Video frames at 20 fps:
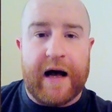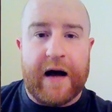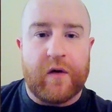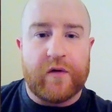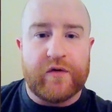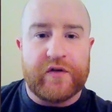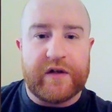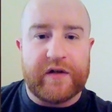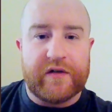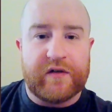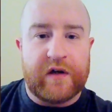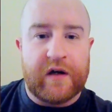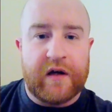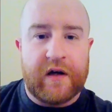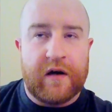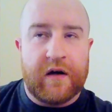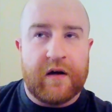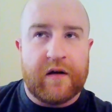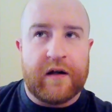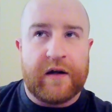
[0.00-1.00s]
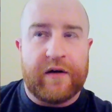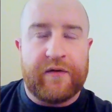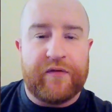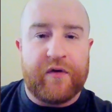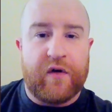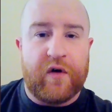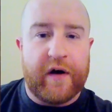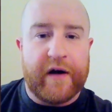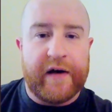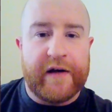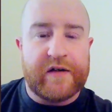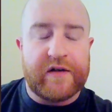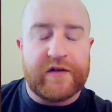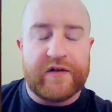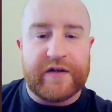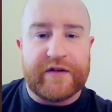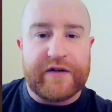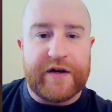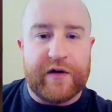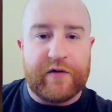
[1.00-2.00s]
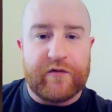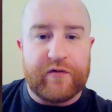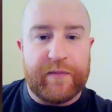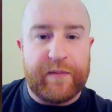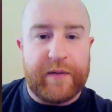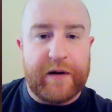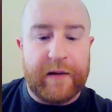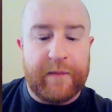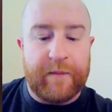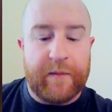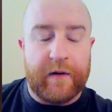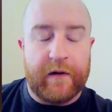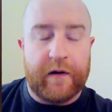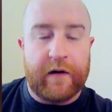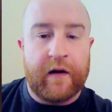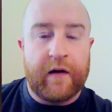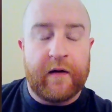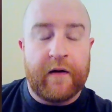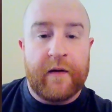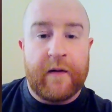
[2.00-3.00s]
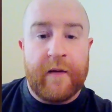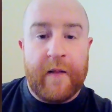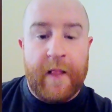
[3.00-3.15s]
Houses, I think 1,400 to 1,600 people.